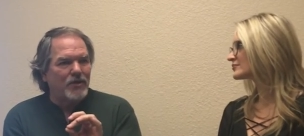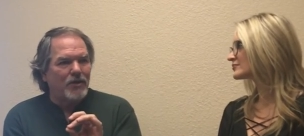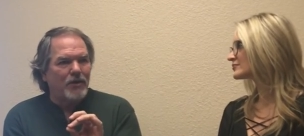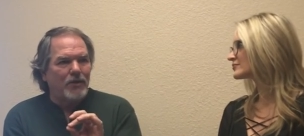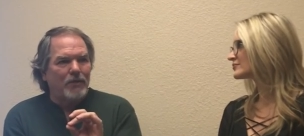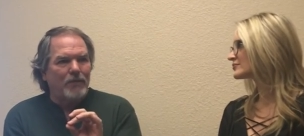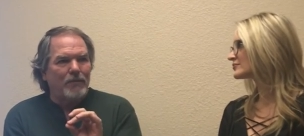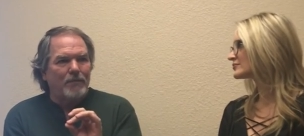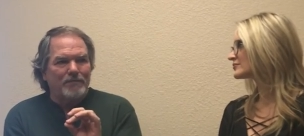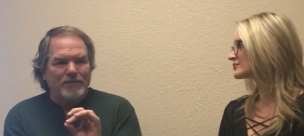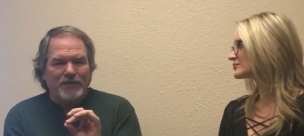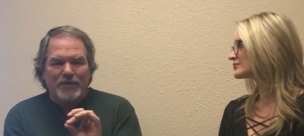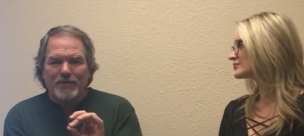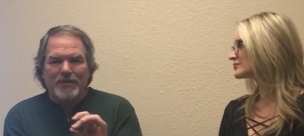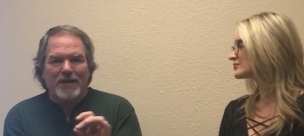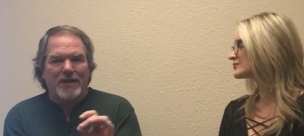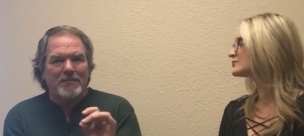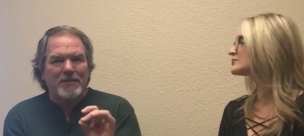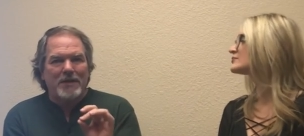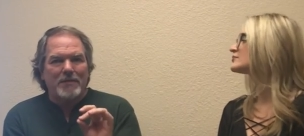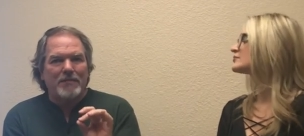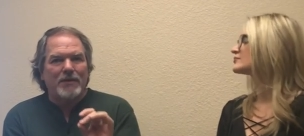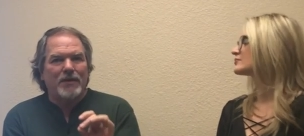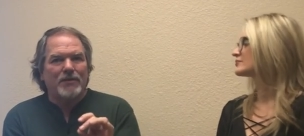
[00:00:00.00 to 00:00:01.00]
Speaker 1: no
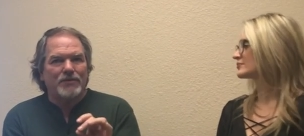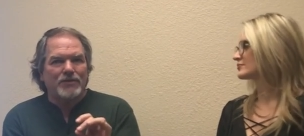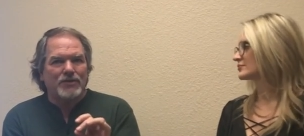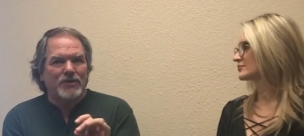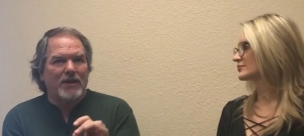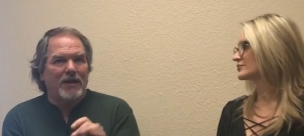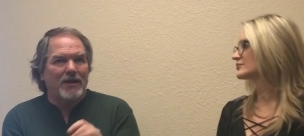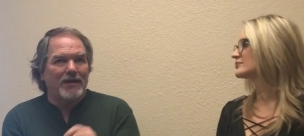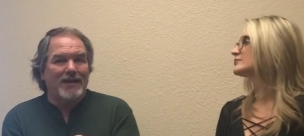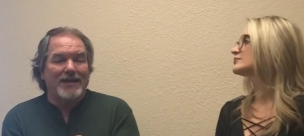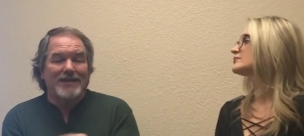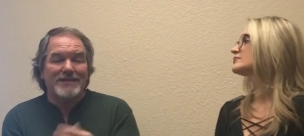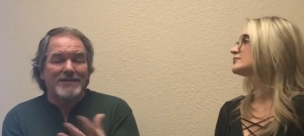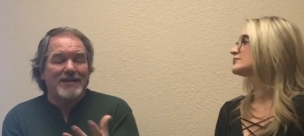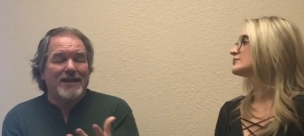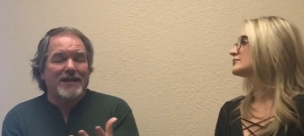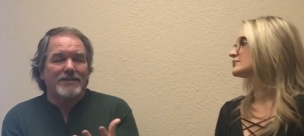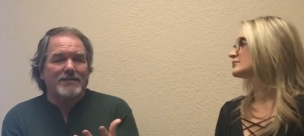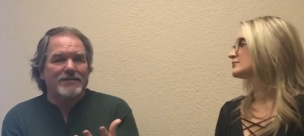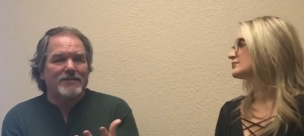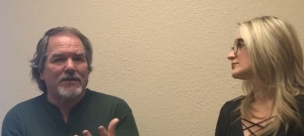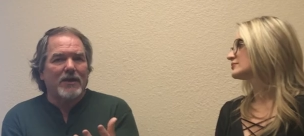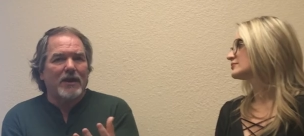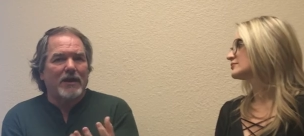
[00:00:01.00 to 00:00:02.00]
creamy milk chocolate. It's not
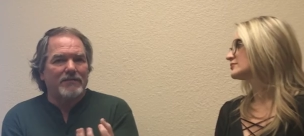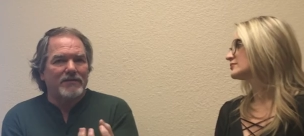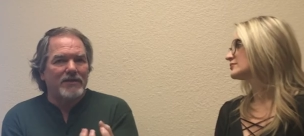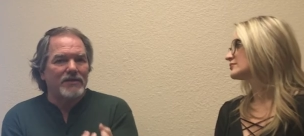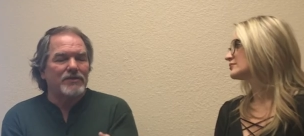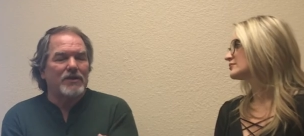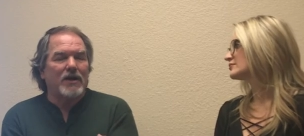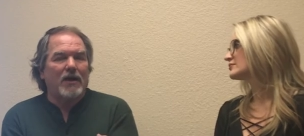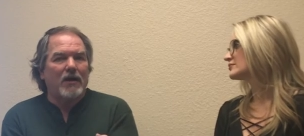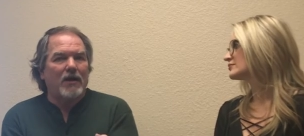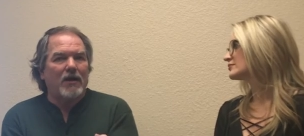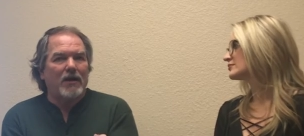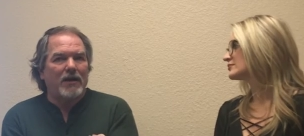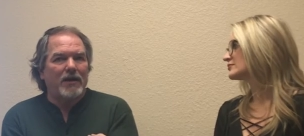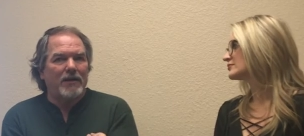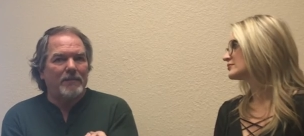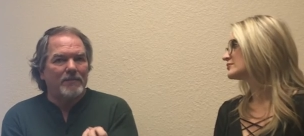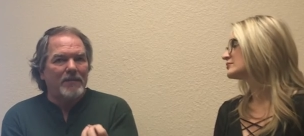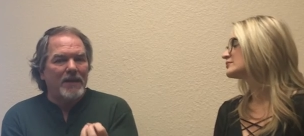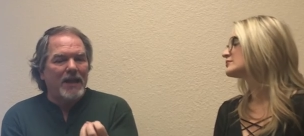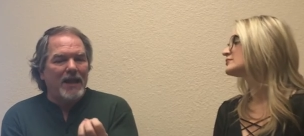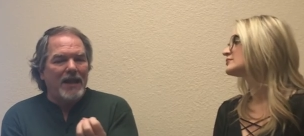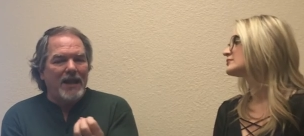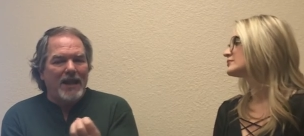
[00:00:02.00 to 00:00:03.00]
soft, it's hard.
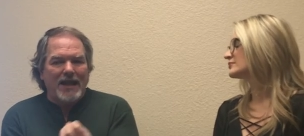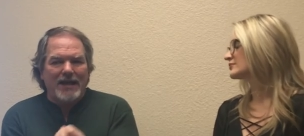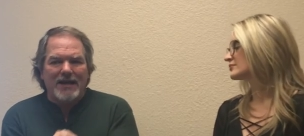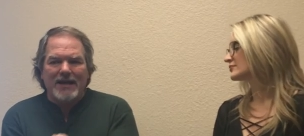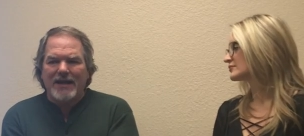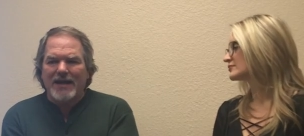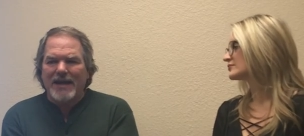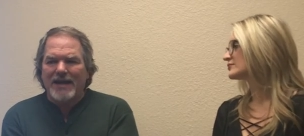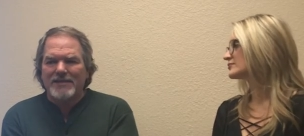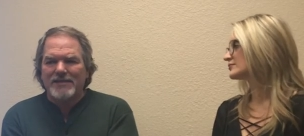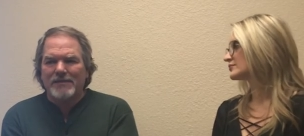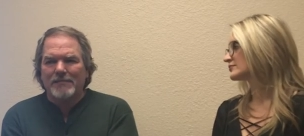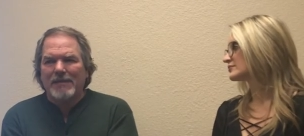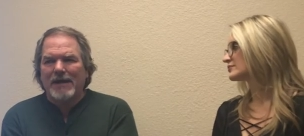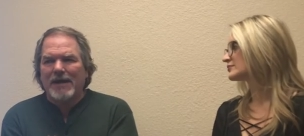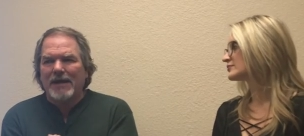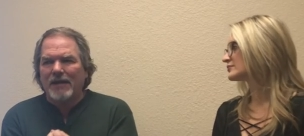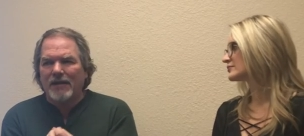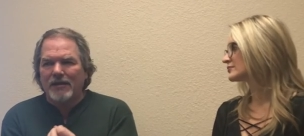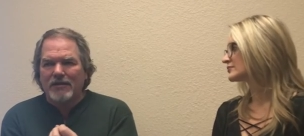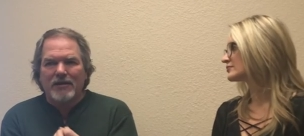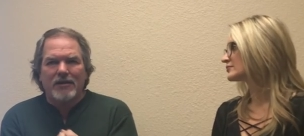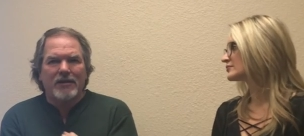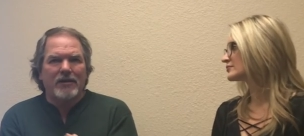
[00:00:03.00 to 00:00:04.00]
And it has about a
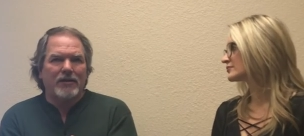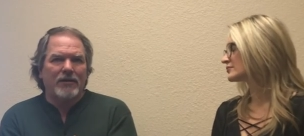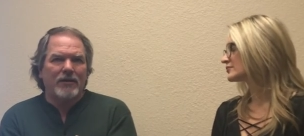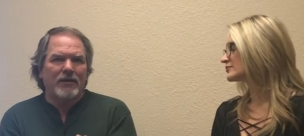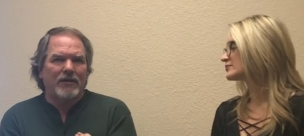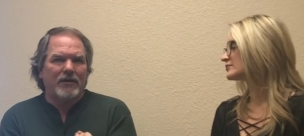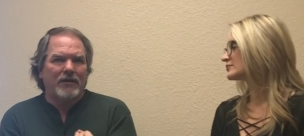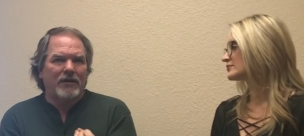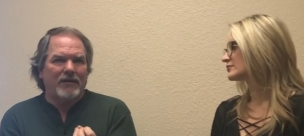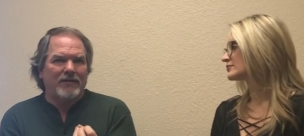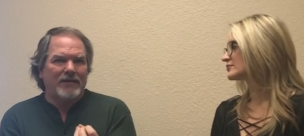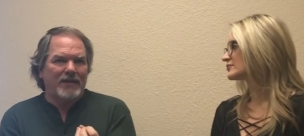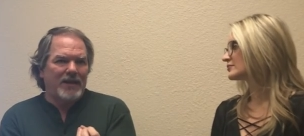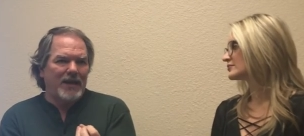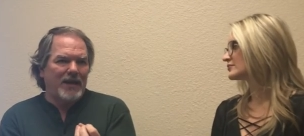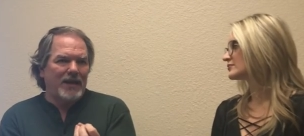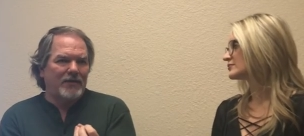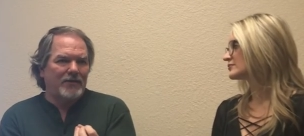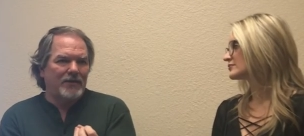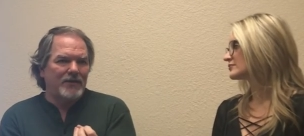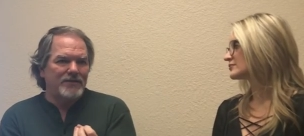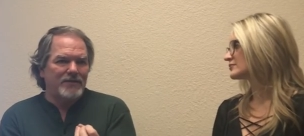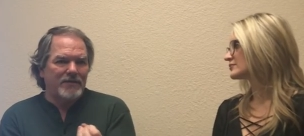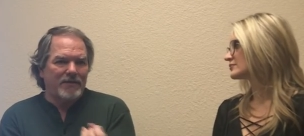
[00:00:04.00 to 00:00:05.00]
third of the
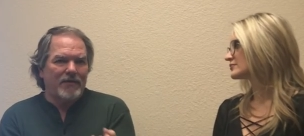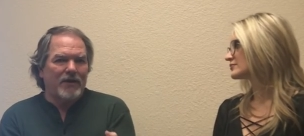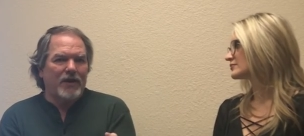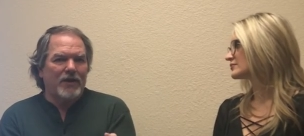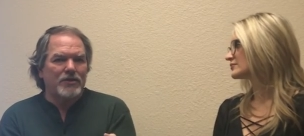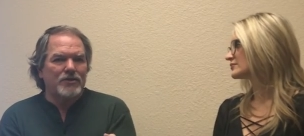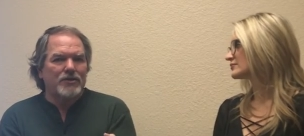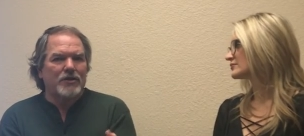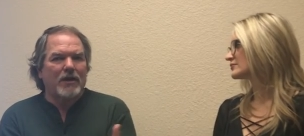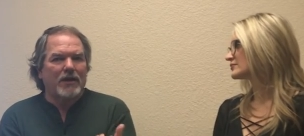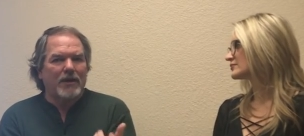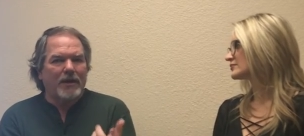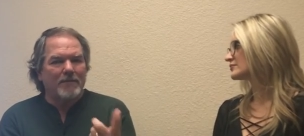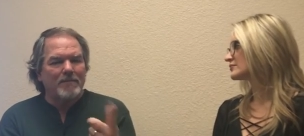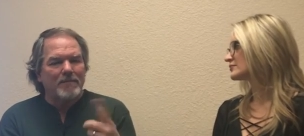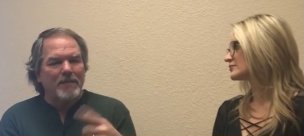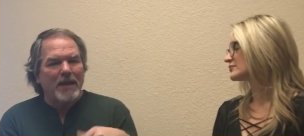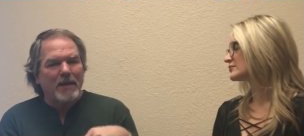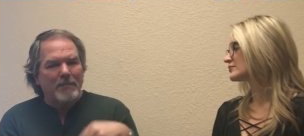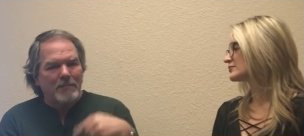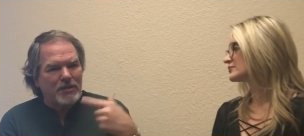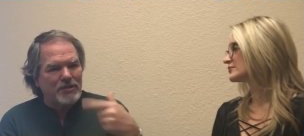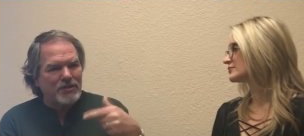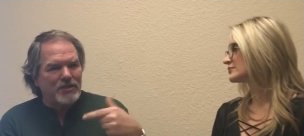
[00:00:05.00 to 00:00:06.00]
calories of hard chocolate,
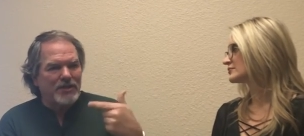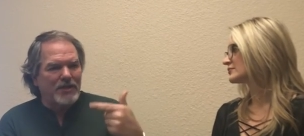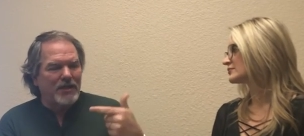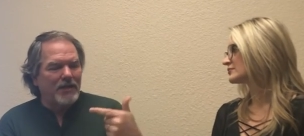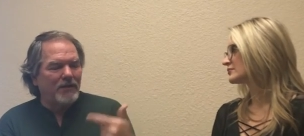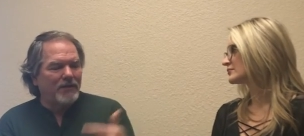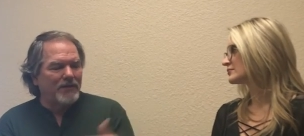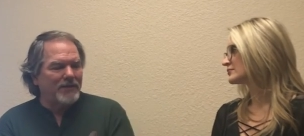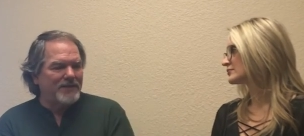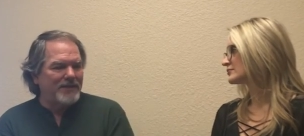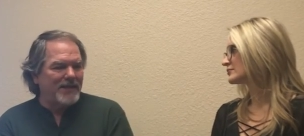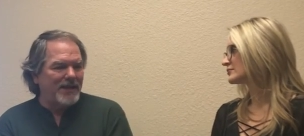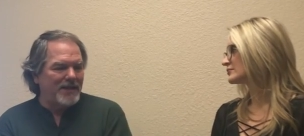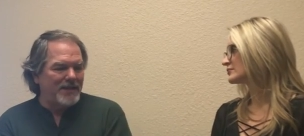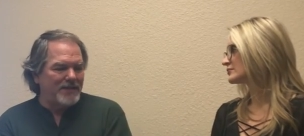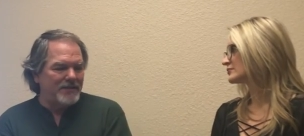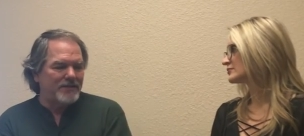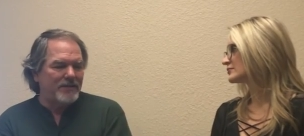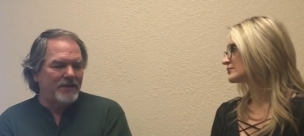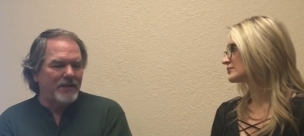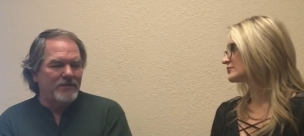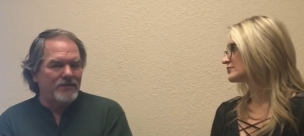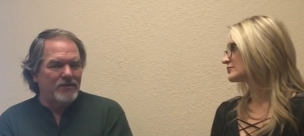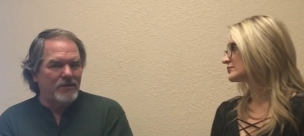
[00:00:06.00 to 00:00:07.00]
but you get all the
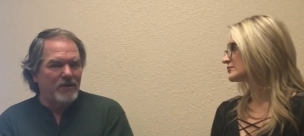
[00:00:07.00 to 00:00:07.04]
taste.